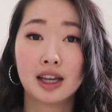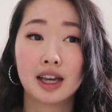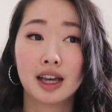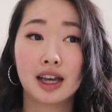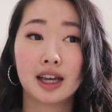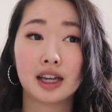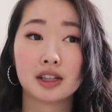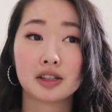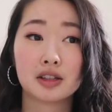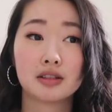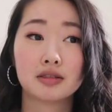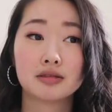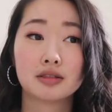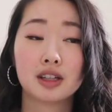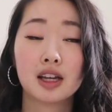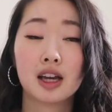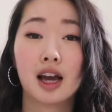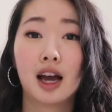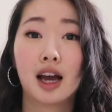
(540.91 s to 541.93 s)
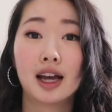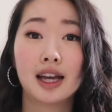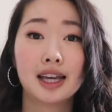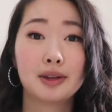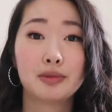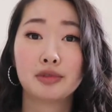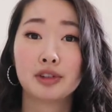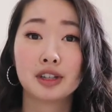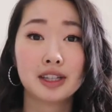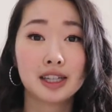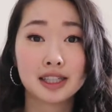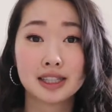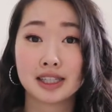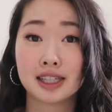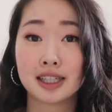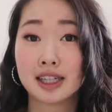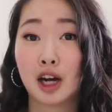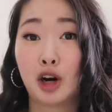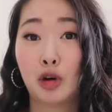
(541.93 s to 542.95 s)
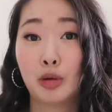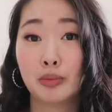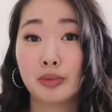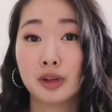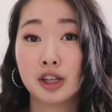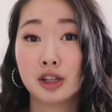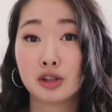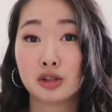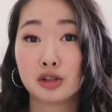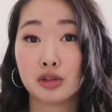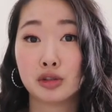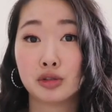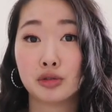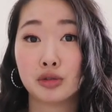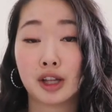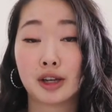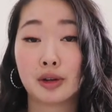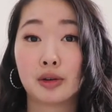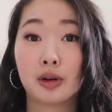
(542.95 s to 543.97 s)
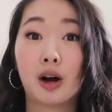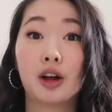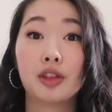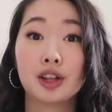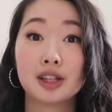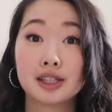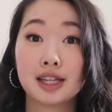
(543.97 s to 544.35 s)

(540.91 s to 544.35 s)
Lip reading: And it really did help me to like on the